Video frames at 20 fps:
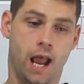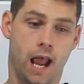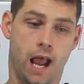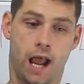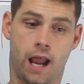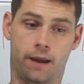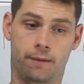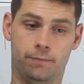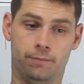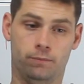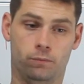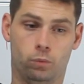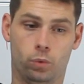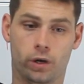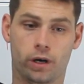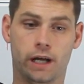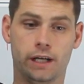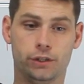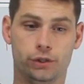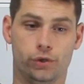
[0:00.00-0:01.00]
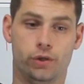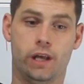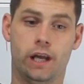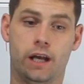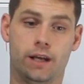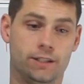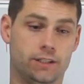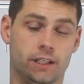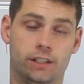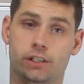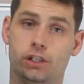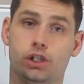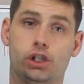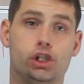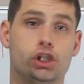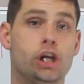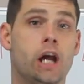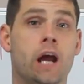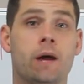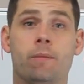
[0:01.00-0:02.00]
And what I do there is I just
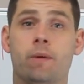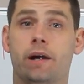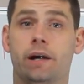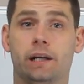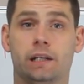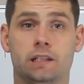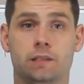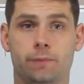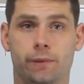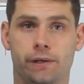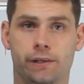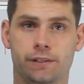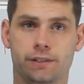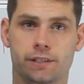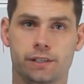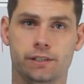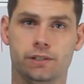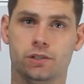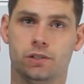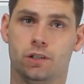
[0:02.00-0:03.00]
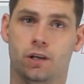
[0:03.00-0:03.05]
share my experiences.